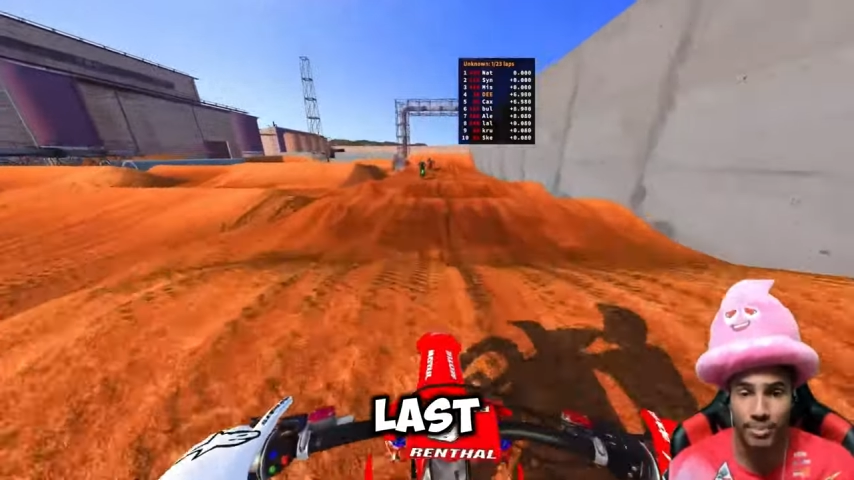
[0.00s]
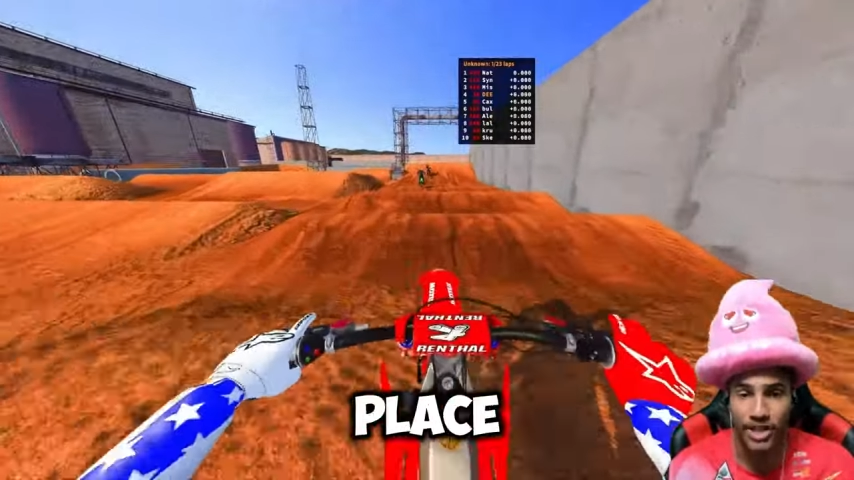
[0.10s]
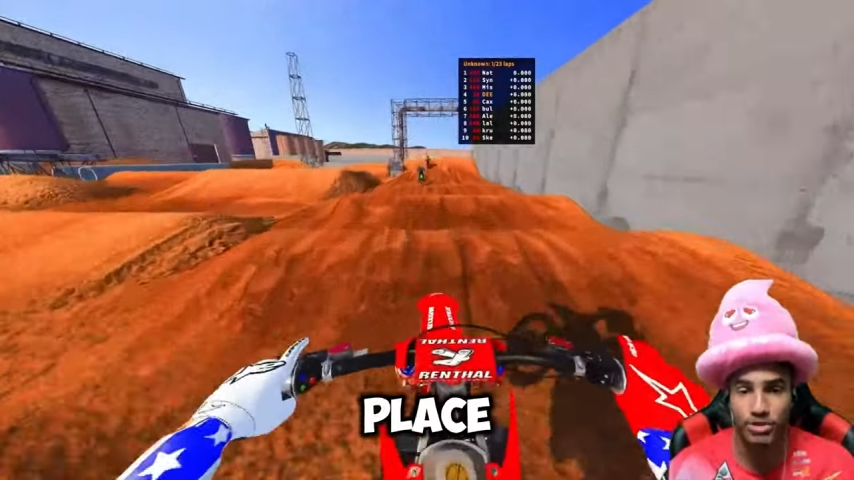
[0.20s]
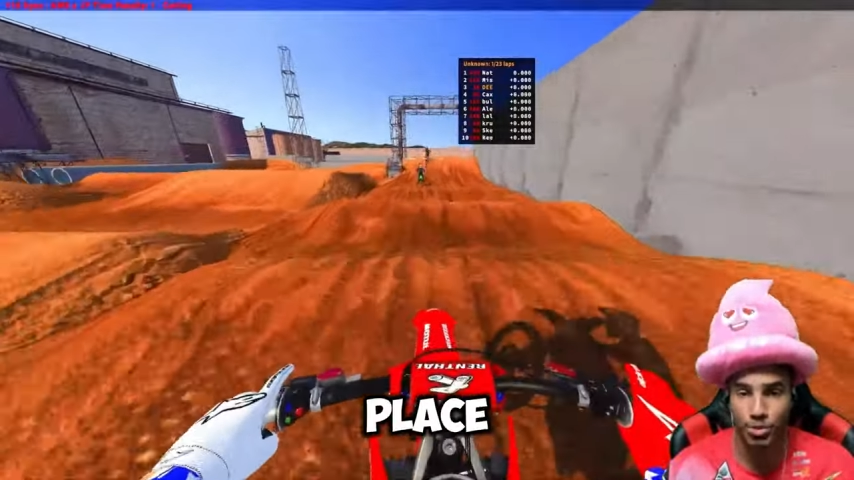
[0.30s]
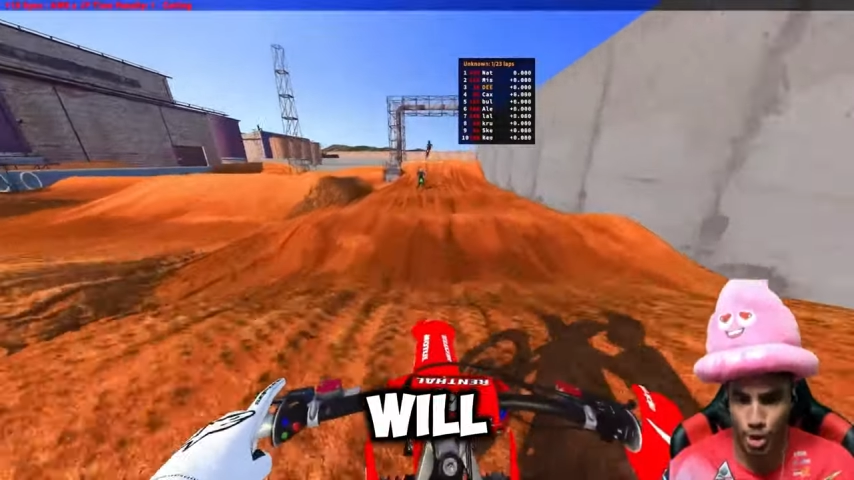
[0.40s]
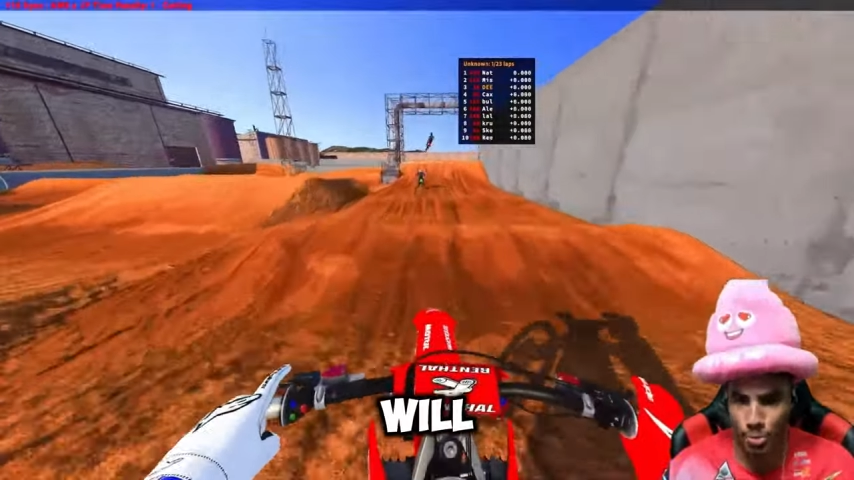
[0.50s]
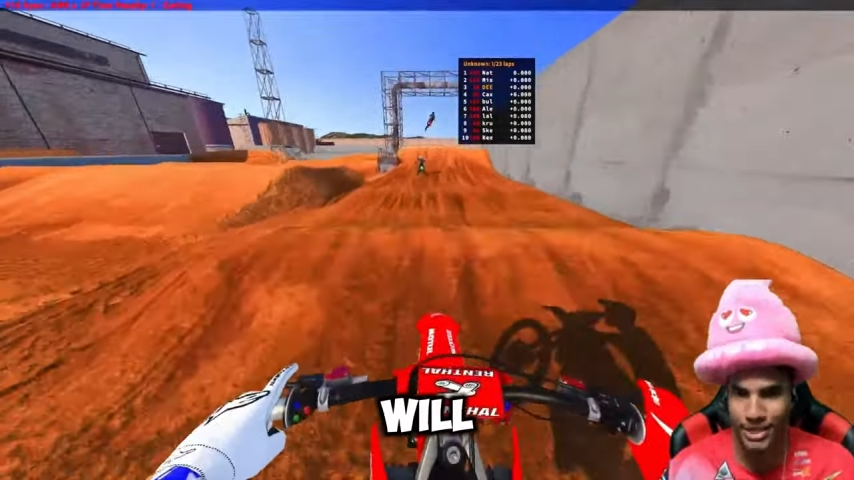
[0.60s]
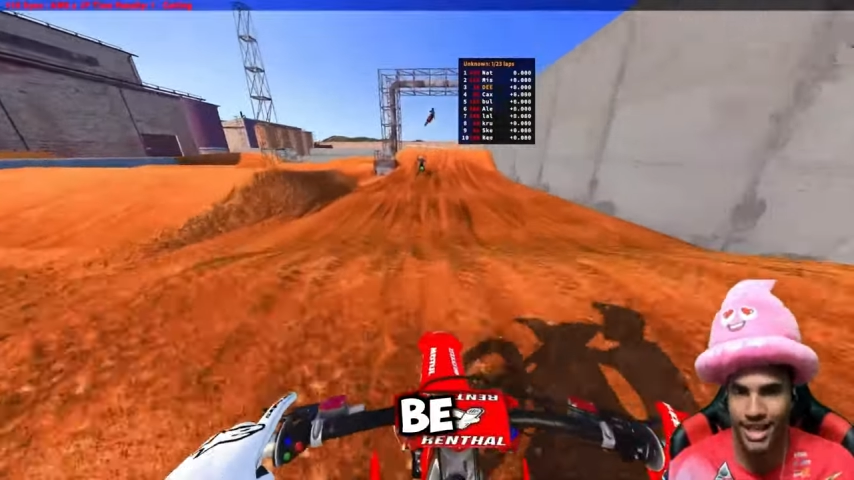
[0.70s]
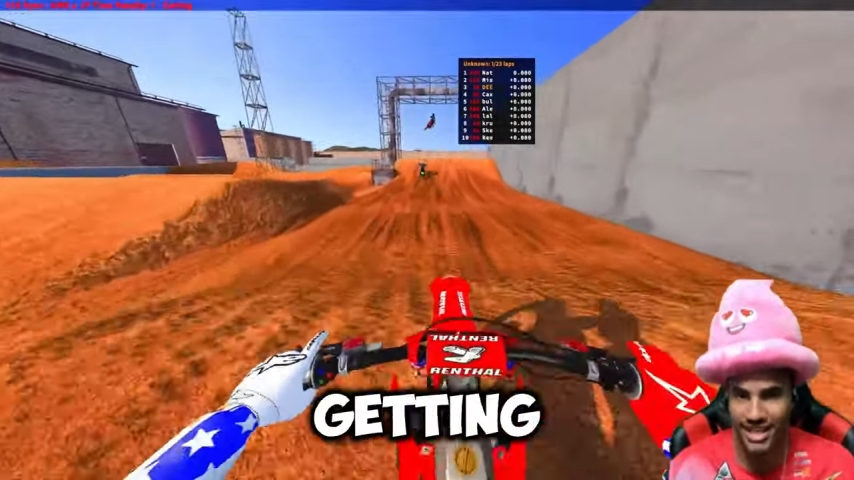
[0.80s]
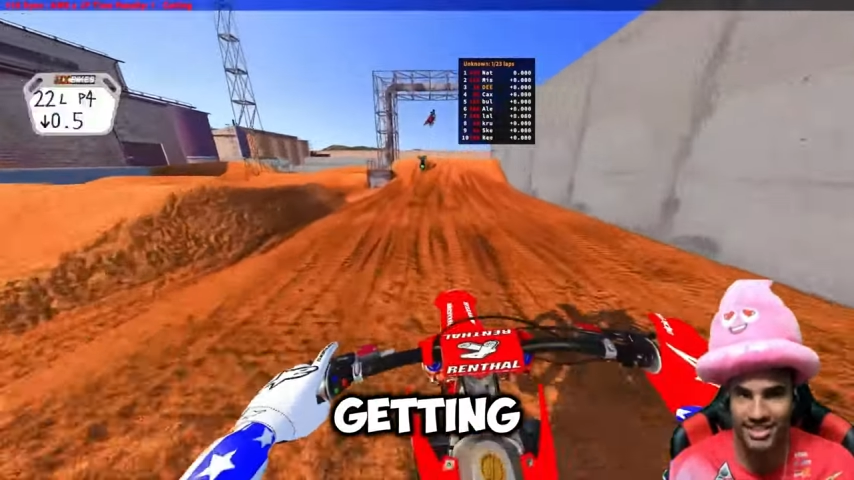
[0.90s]
place will
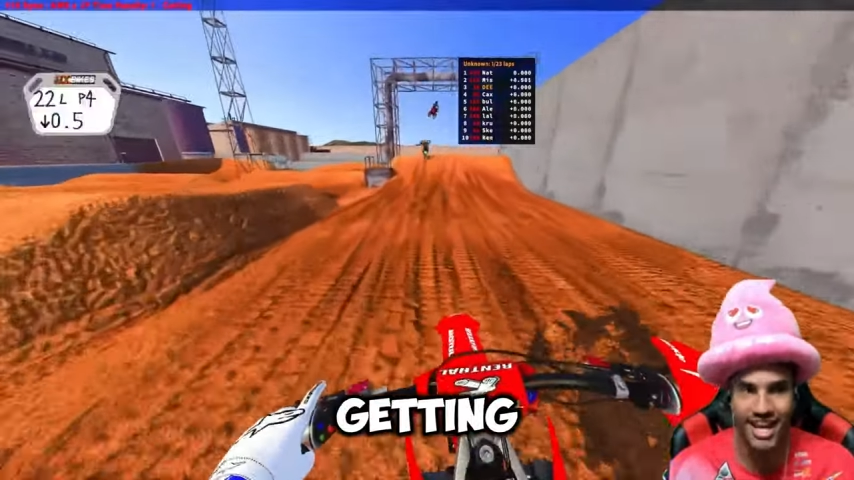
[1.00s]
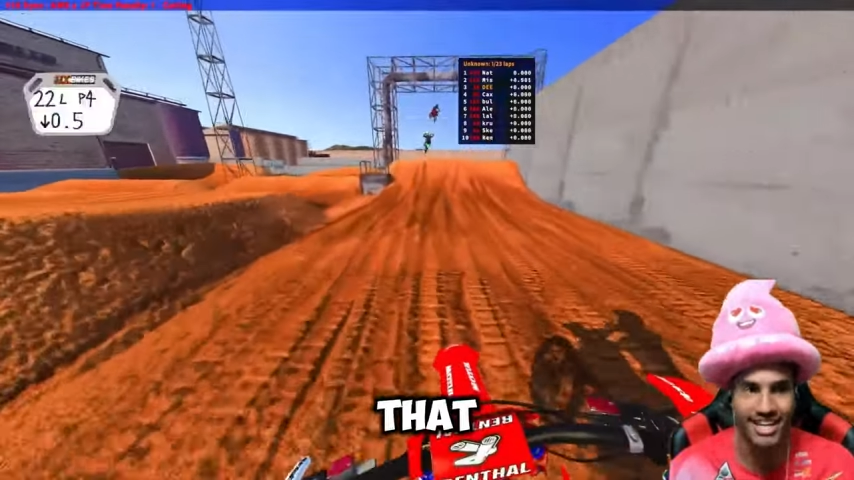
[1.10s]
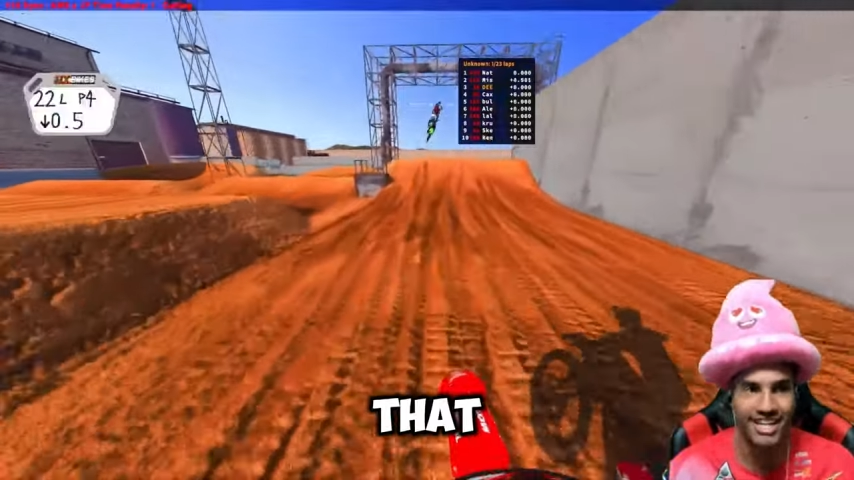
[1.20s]
be getting that